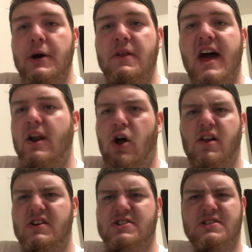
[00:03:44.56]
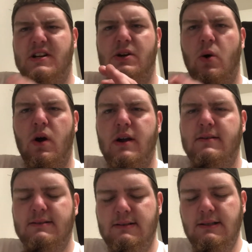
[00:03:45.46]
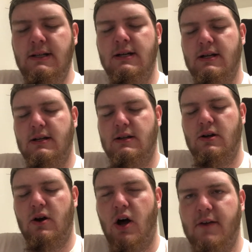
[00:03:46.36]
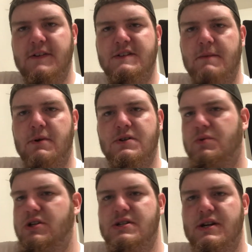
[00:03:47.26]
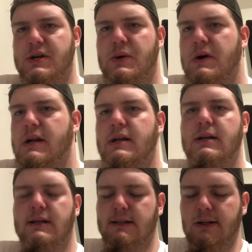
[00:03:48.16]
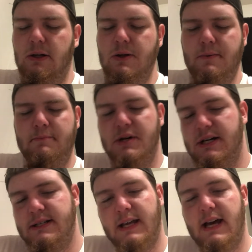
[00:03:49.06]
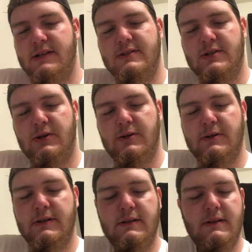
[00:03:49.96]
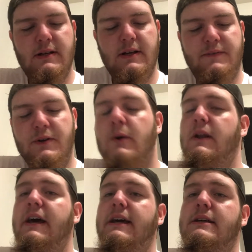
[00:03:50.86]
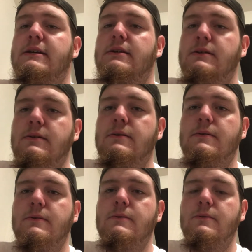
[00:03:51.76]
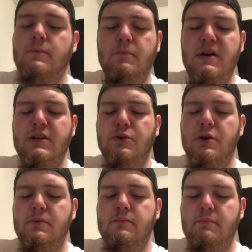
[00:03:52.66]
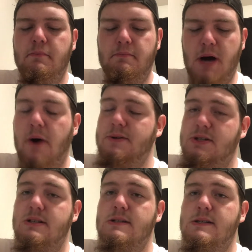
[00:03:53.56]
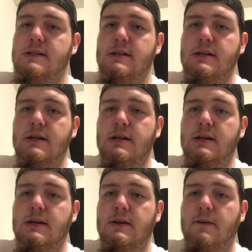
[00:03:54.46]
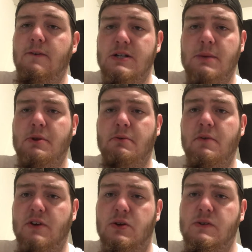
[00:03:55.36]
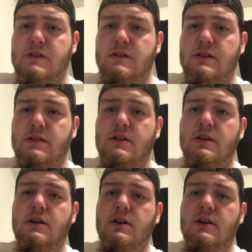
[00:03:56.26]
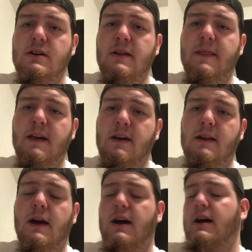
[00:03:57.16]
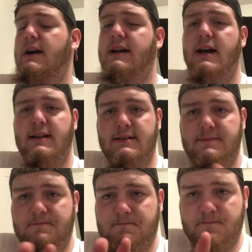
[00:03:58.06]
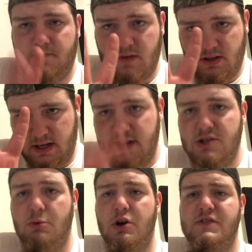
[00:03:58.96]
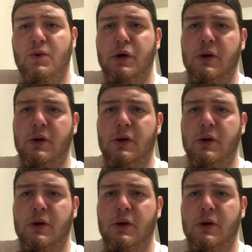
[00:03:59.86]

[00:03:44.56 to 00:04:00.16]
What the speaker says: know that all of us just ignore it. All of us dippers, we just ignore it. But yeah, so if you don't like me doing pouches for some of the reviews, then I got two words for